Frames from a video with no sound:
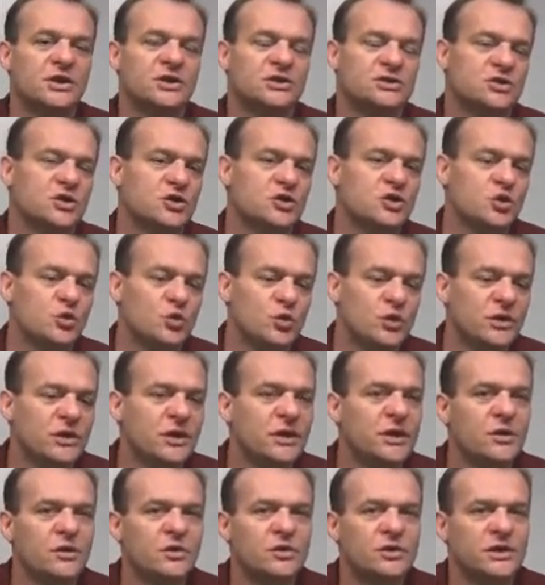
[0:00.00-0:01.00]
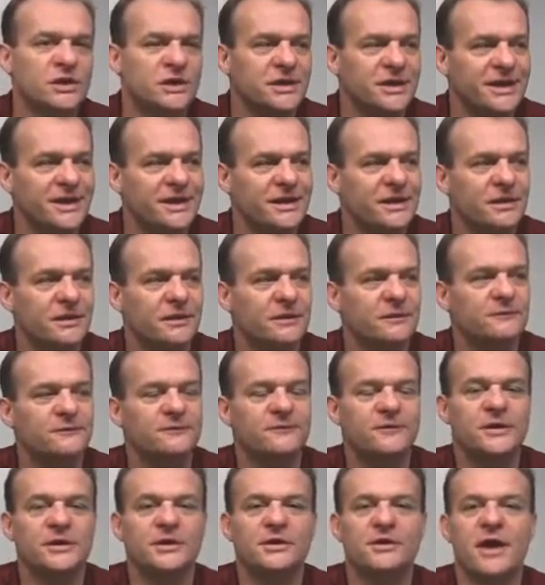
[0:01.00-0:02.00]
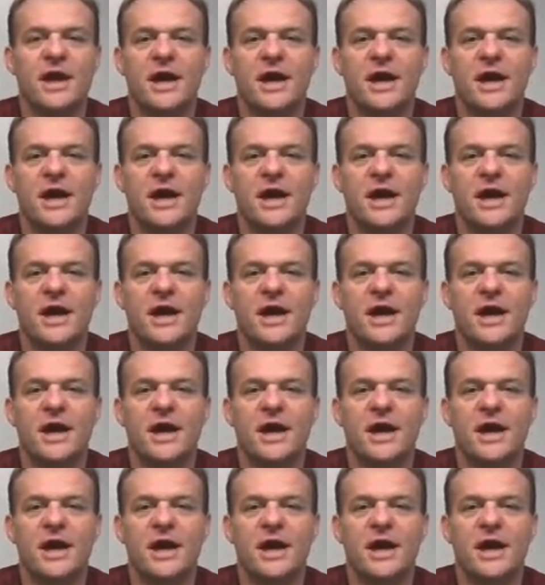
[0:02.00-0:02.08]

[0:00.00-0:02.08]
So you really only need to figure